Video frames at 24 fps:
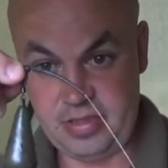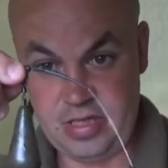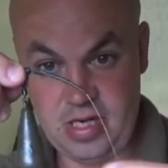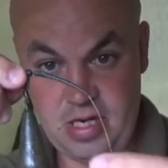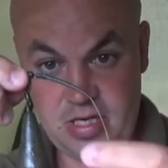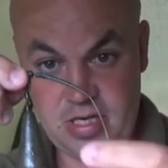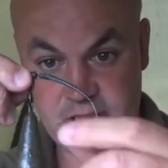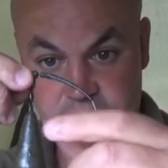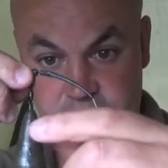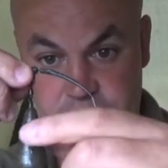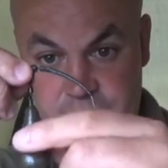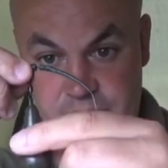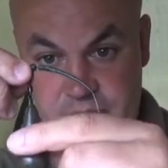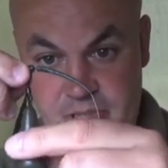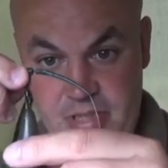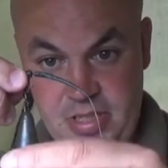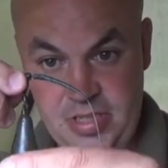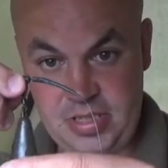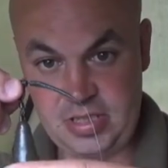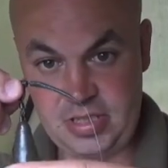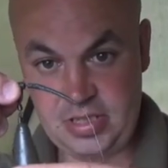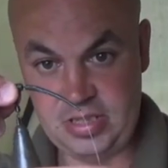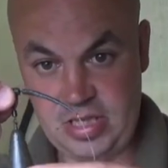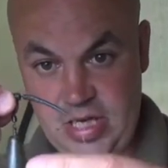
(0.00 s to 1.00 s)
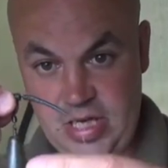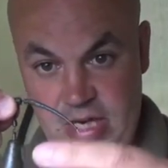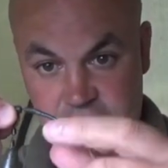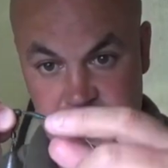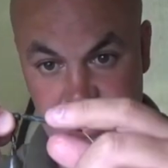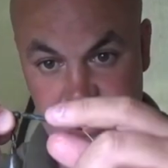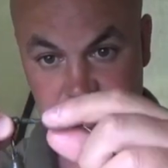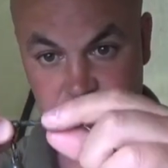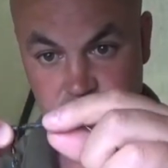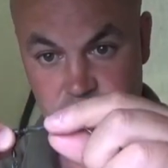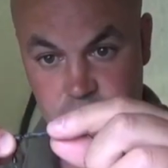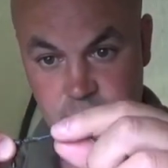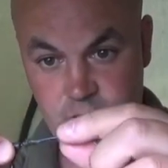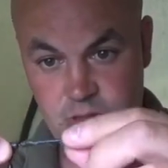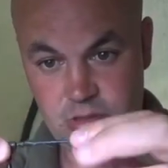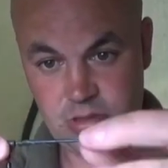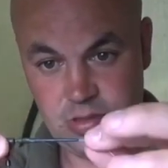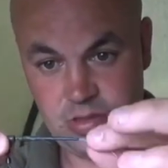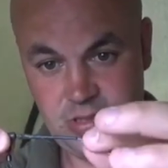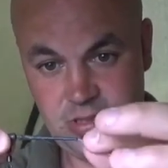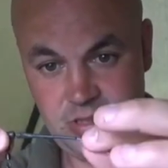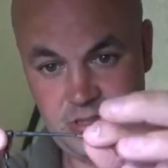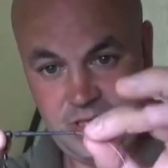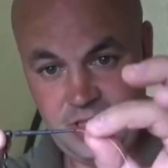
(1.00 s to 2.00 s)
dumpy distance lead as normal,
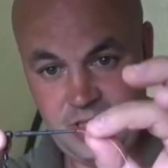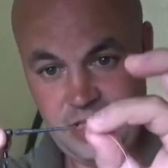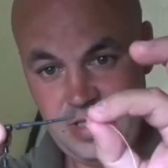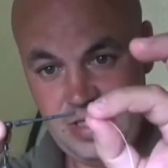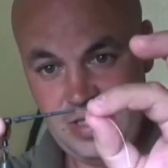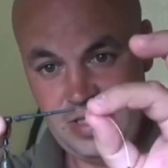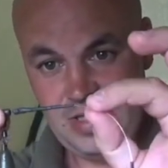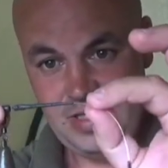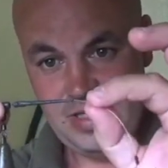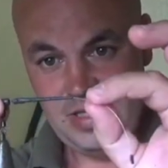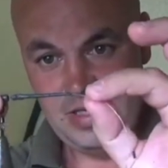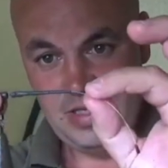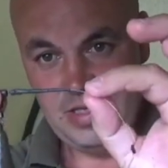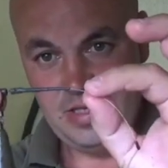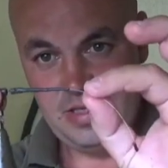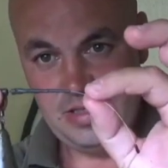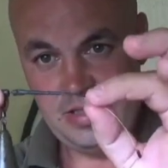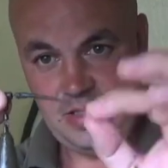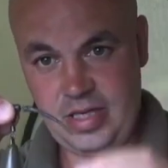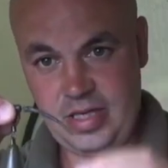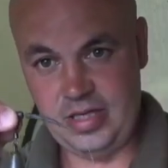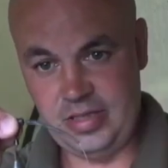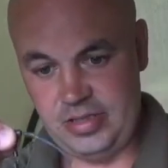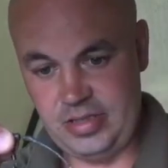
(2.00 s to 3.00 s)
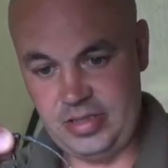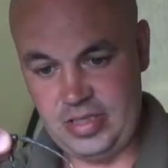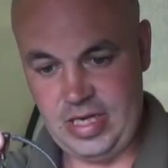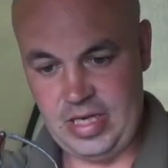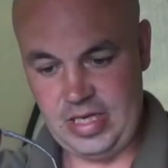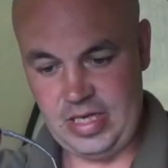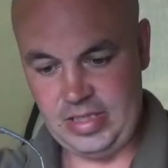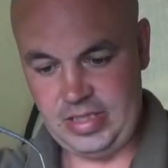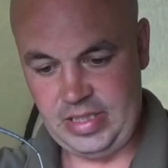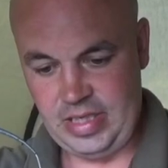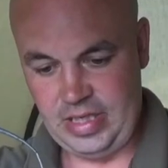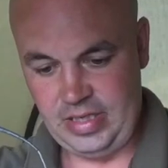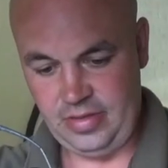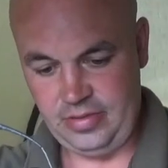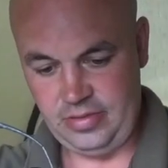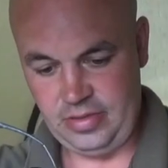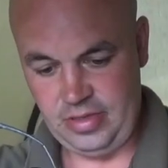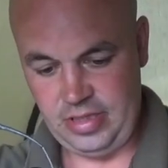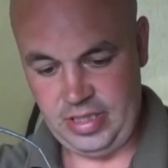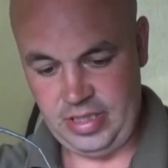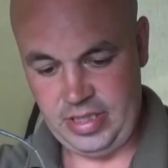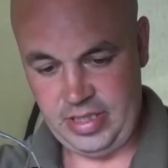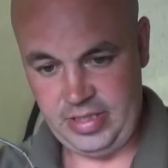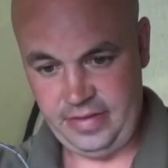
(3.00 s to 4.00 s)
tungsten anti-tangle
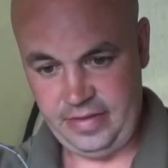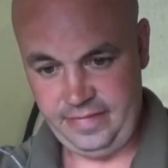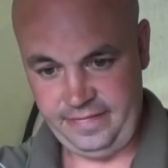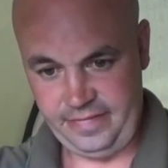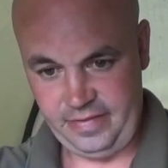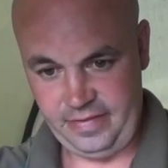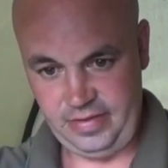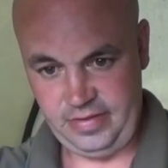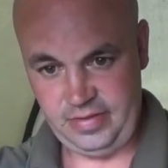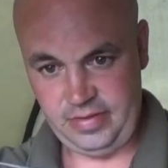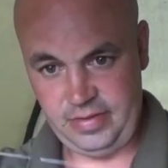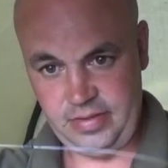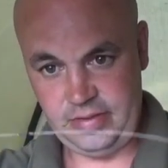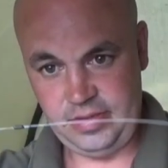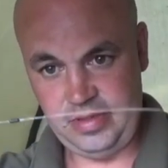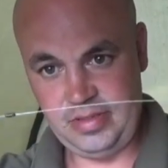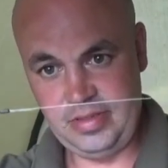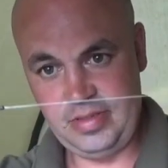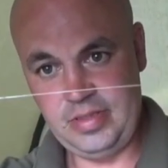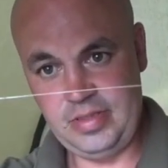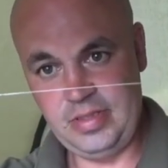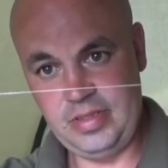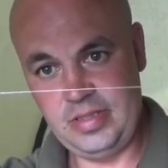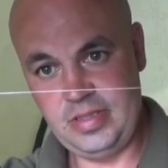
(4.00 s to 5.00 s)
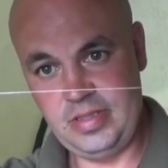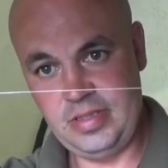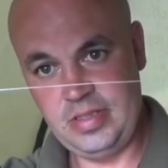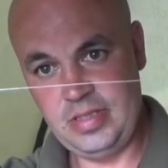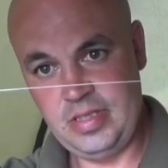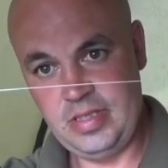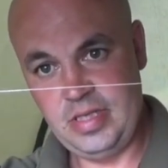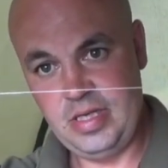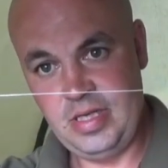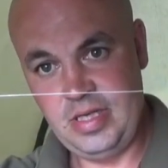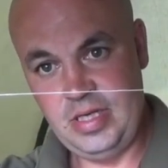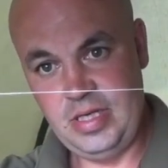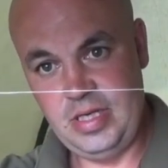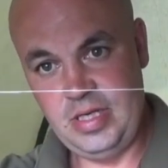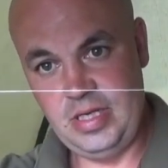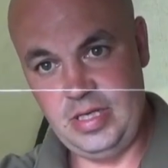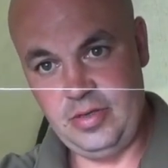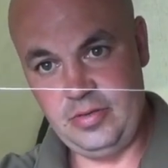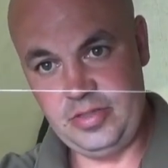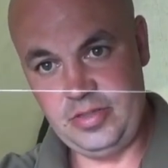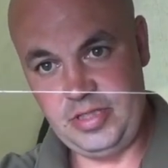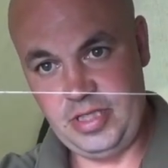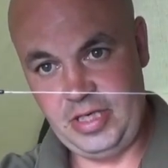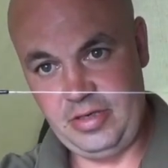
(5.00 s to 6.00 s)
sleeve,
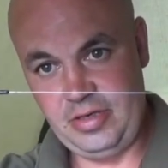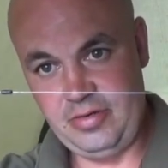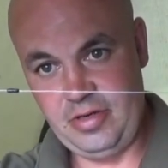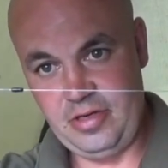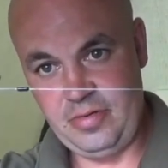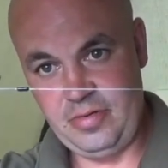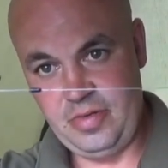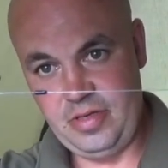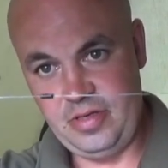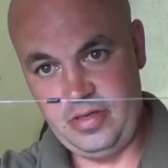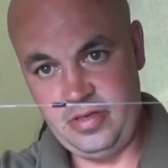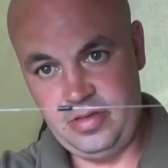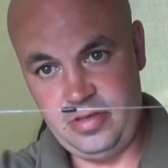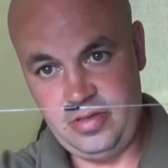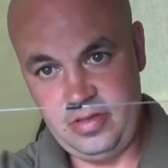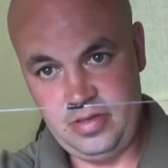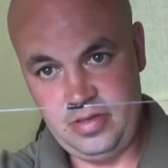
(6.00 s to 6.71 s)
little sinker in the middle.